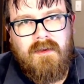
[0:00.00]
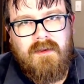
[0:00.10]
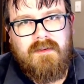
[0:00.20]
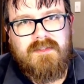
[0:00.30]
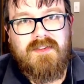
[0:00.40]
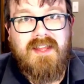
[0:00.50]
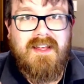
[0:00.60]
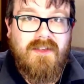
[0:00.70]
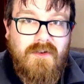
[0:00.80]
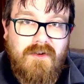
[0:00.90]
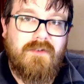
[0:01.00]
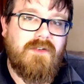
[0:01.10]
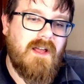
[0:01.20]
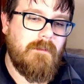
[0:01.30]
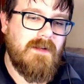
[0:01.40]
So thank you for
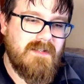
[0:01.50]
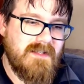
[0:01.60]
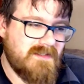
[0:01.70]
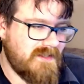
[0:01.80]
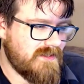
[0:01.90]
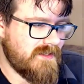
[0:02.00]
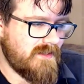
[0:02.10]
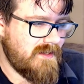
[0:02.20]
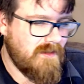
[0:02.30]
coming to the session.